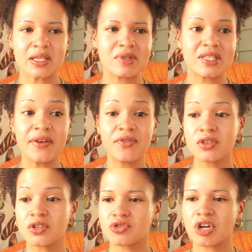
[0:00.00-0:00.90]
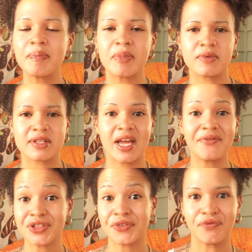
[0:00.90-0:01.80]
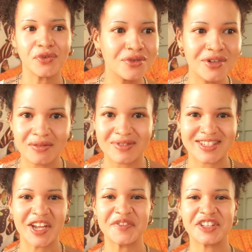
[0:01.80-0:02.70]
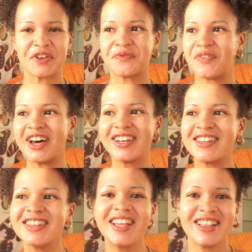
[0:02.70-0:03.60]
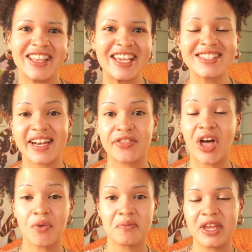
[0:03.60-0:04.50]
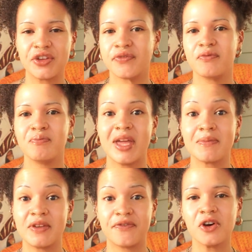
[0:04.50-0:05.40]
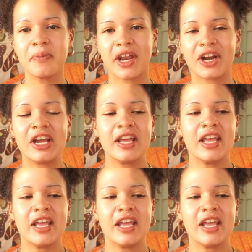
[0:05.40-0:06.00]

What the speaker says: It was never the trip. It was never the food. It was never the fun things that I thought would make me feel better.